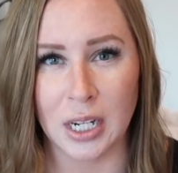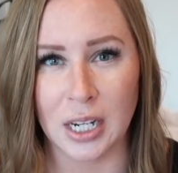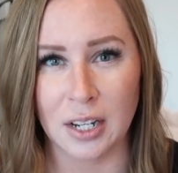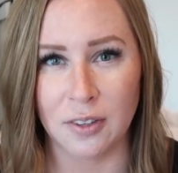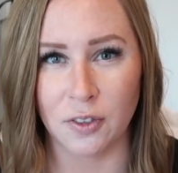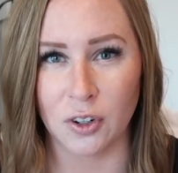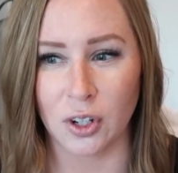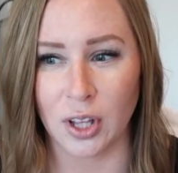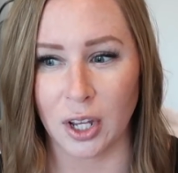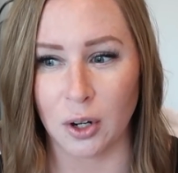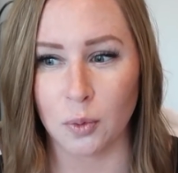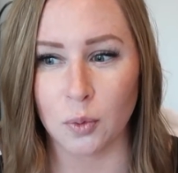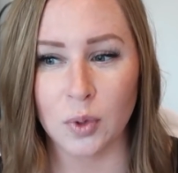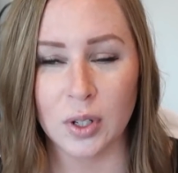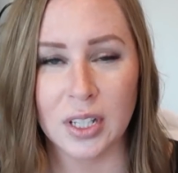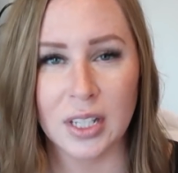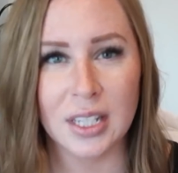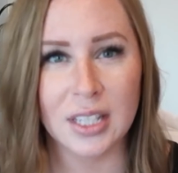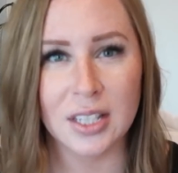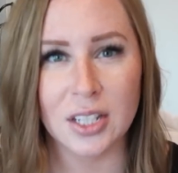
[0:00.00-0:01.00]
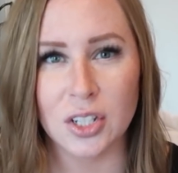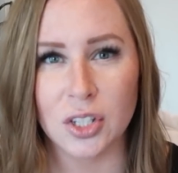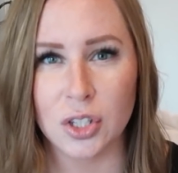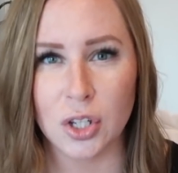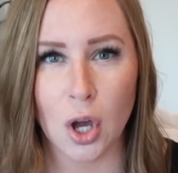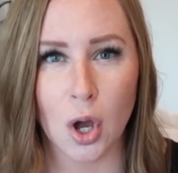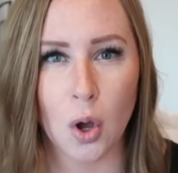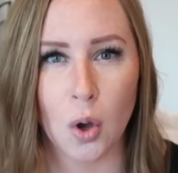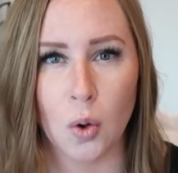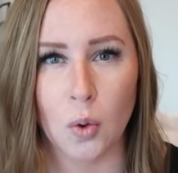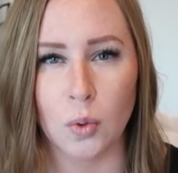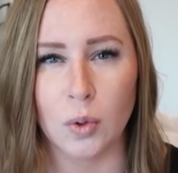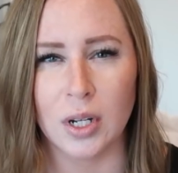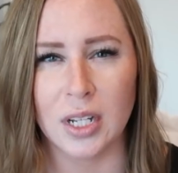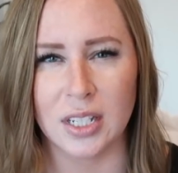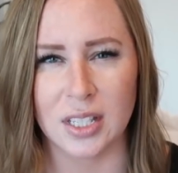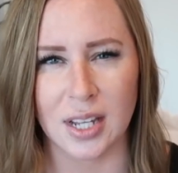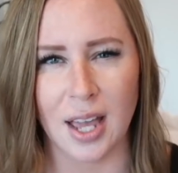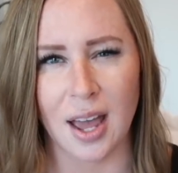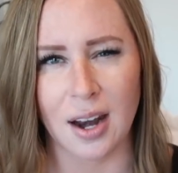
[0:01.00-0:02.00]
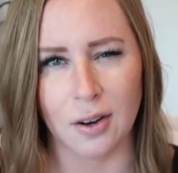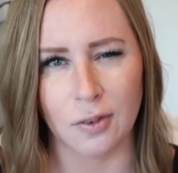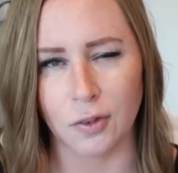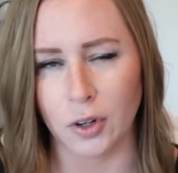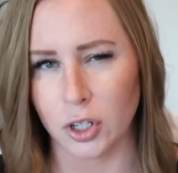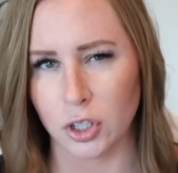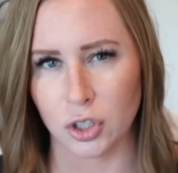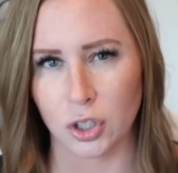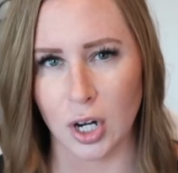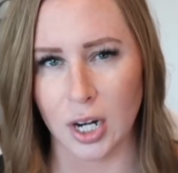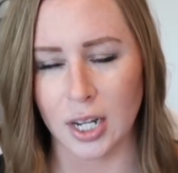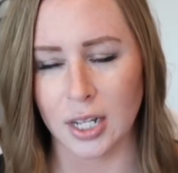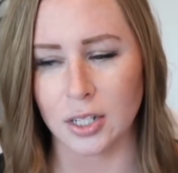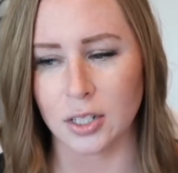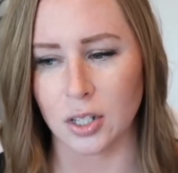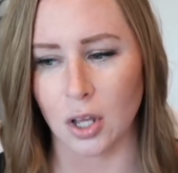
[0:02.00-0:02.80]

and if you're like really in the zone, it's kind of frustrating.